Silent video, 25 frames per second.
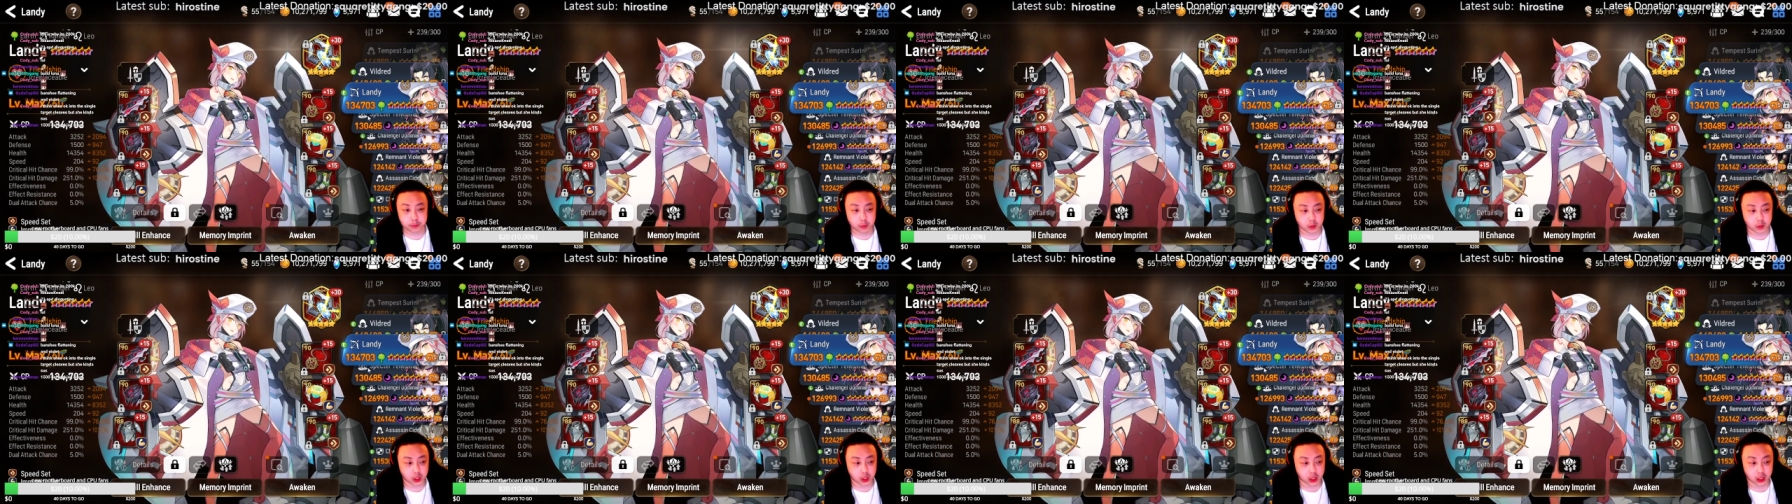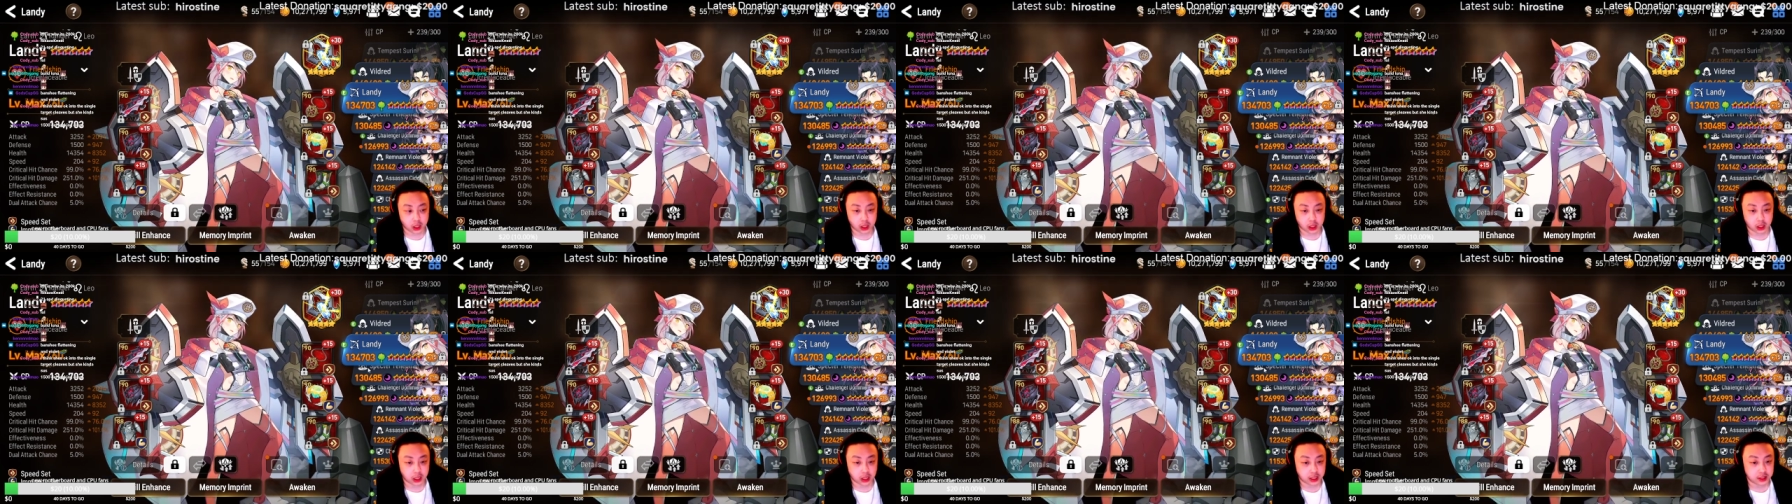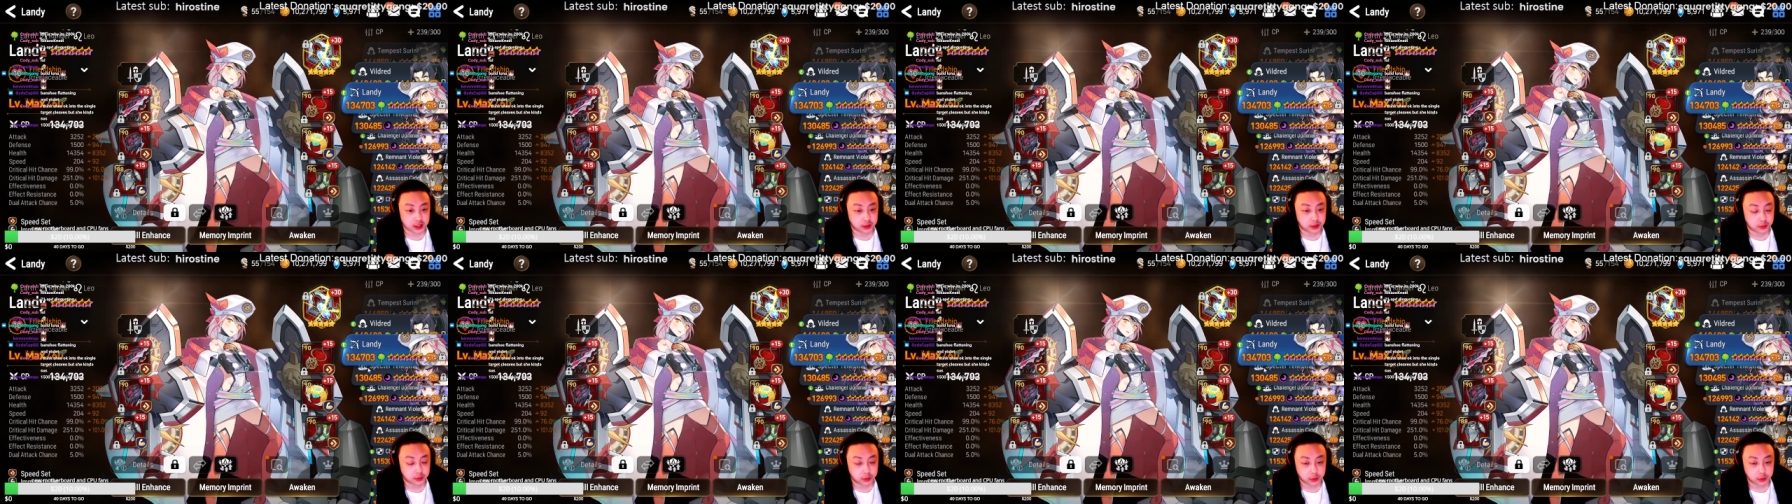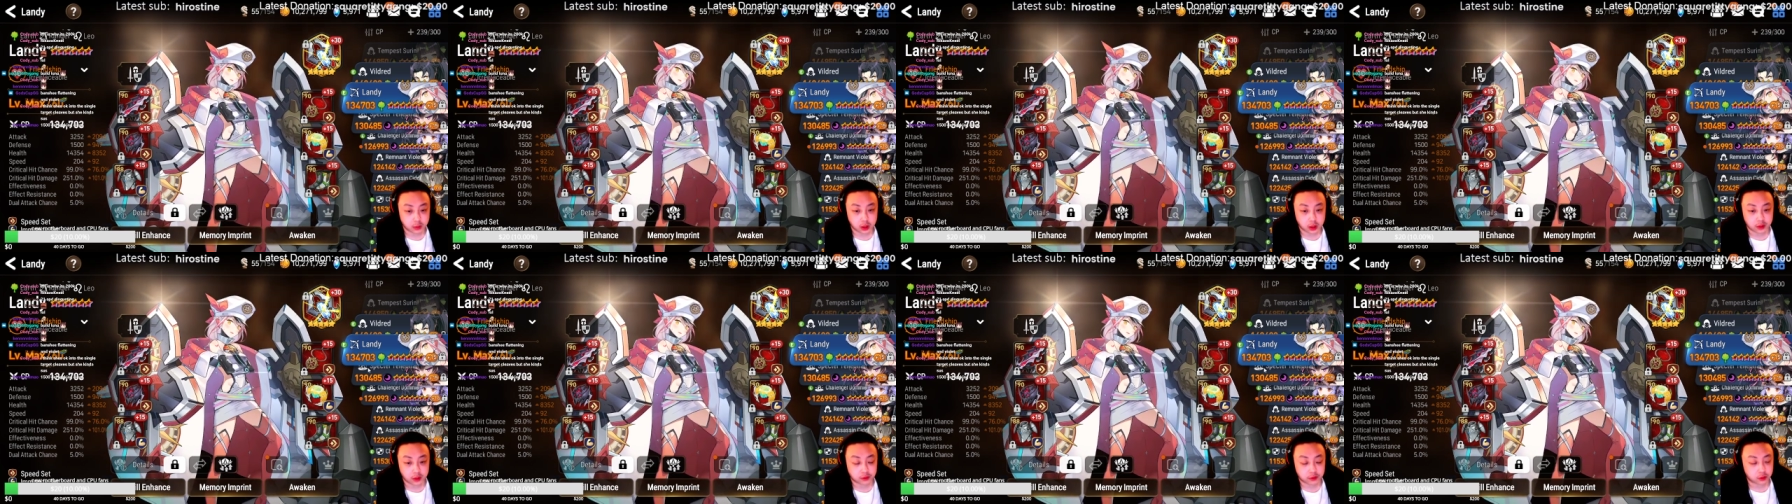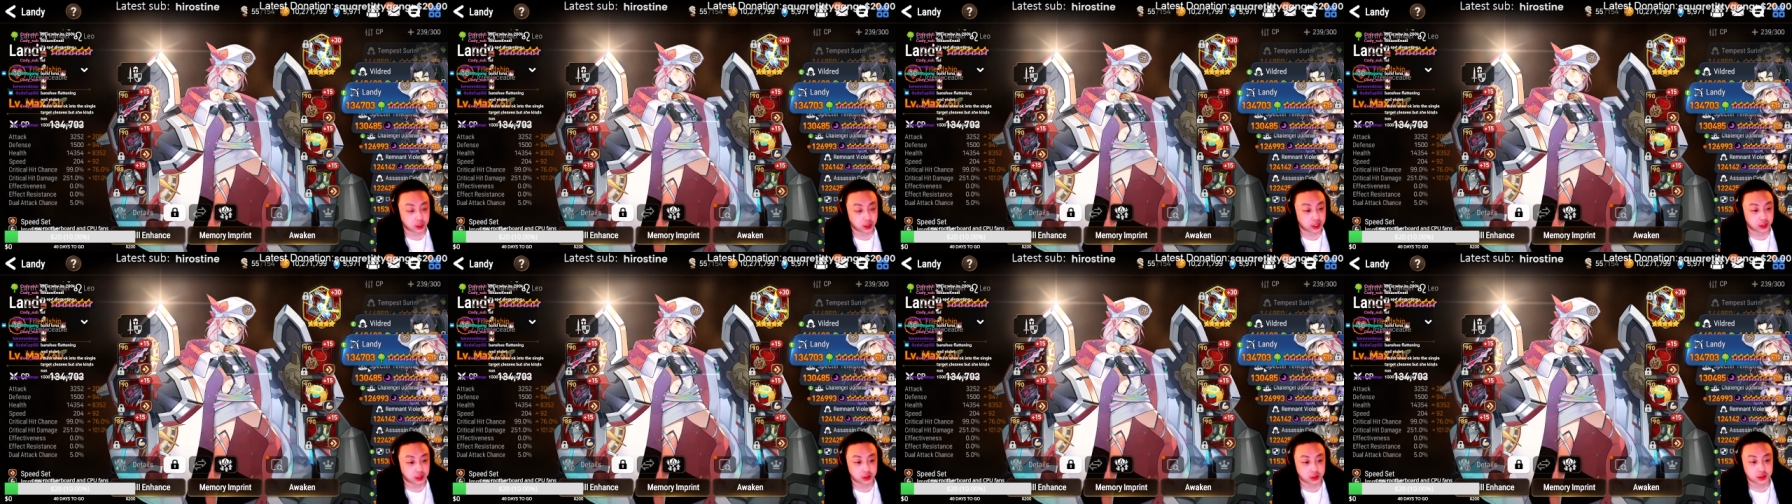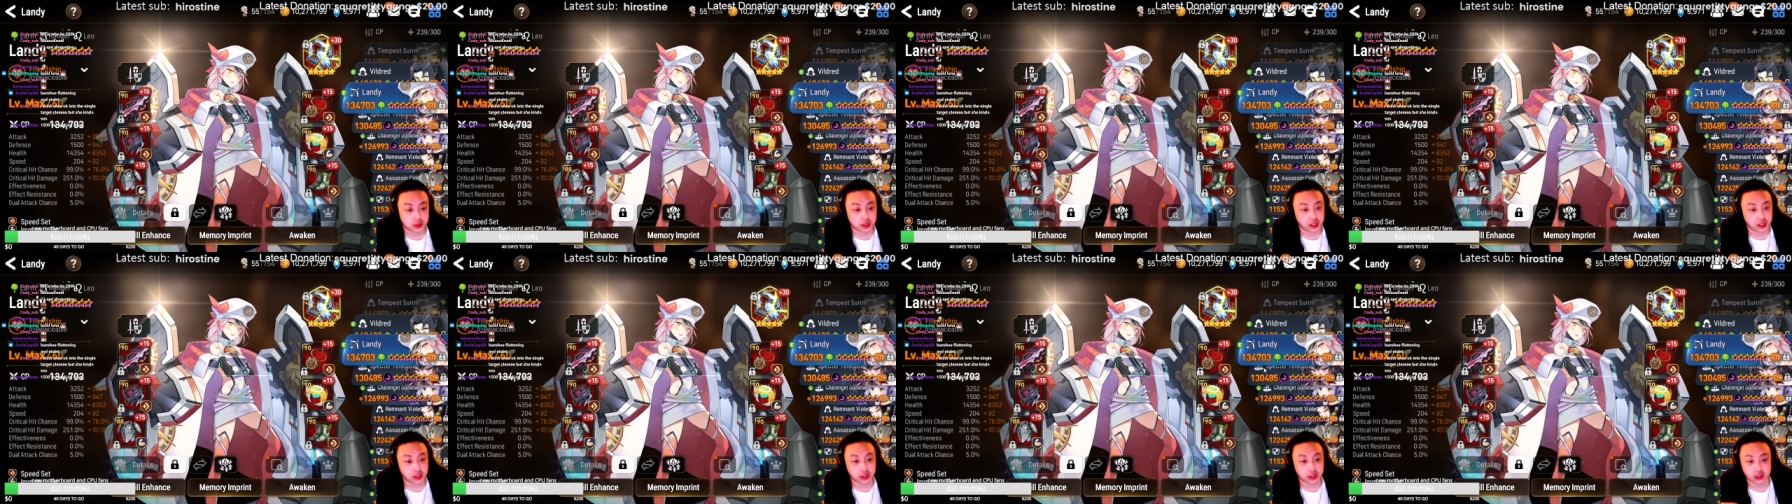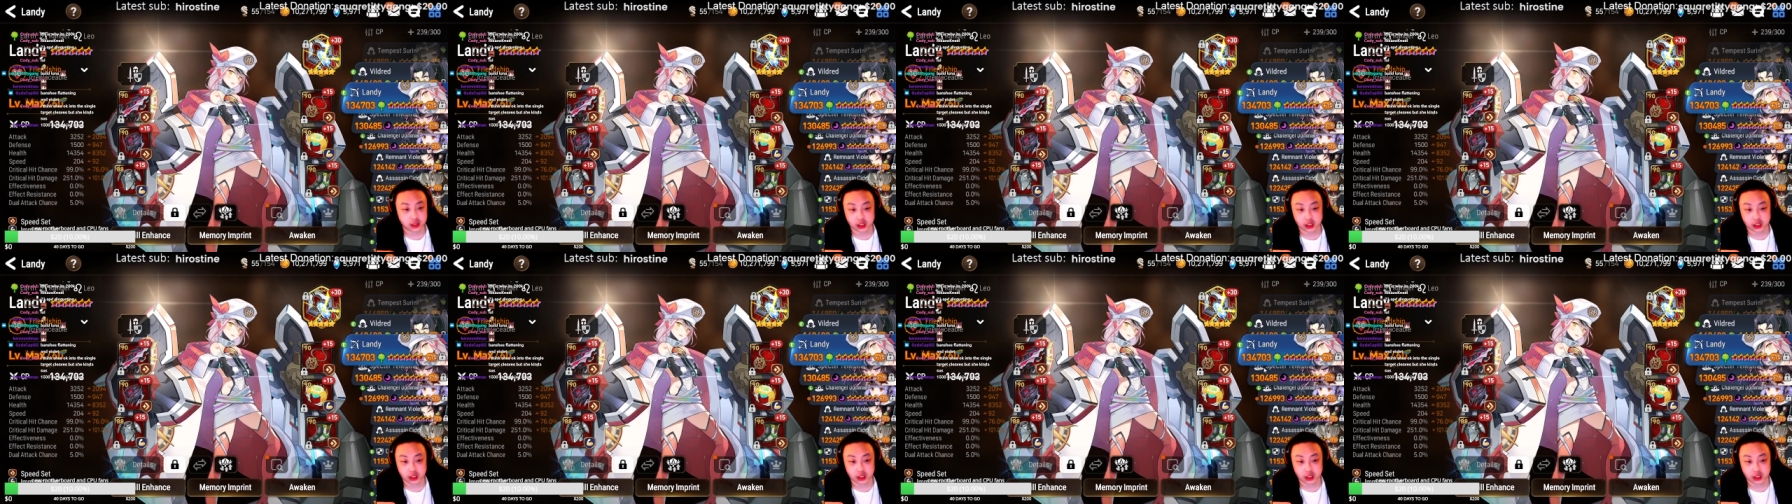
I had a friend say that